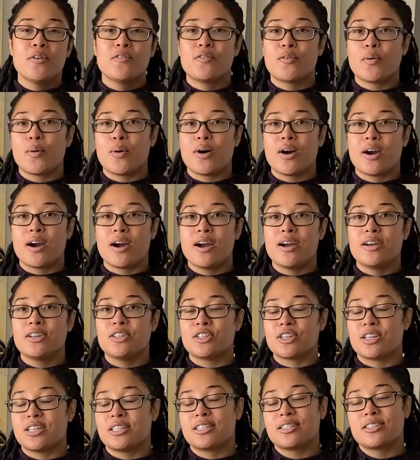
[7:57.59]
for
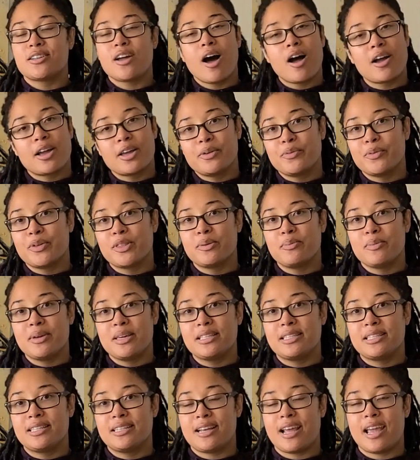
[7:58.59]
just talking with
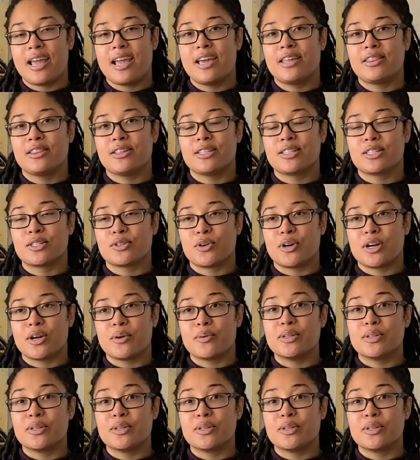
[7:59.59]
me today in the store.